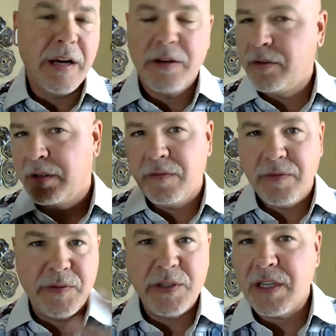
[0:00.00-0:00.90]

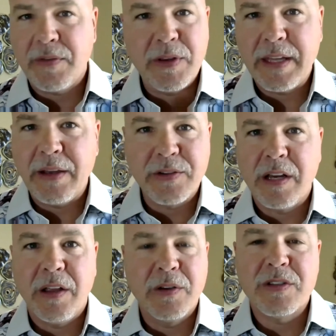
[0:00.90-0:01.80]

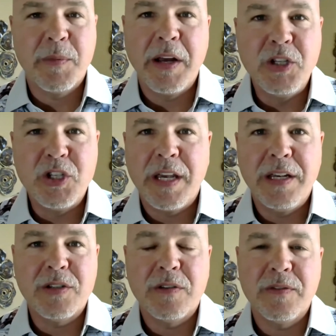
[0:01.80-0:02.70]
$157,000 and some odd
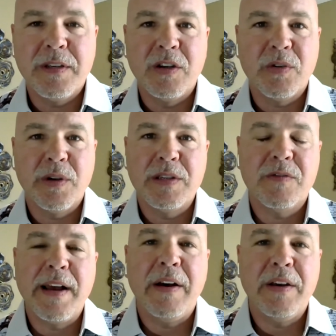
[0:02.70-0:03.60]
change of increased
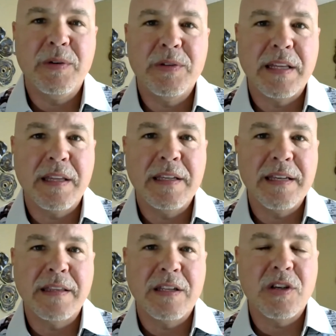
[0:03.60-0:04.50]
value. Is that
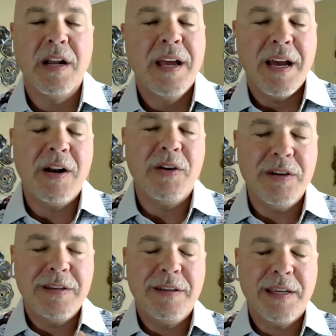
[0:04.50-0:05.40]
is that the general? I know
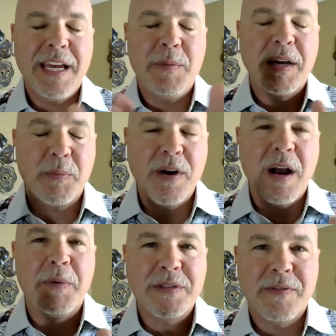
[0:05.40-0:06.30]
you, you can't make a
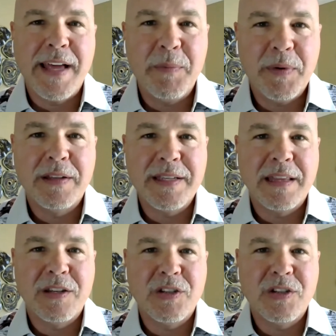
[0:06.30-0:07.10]
promise of that, but is sure.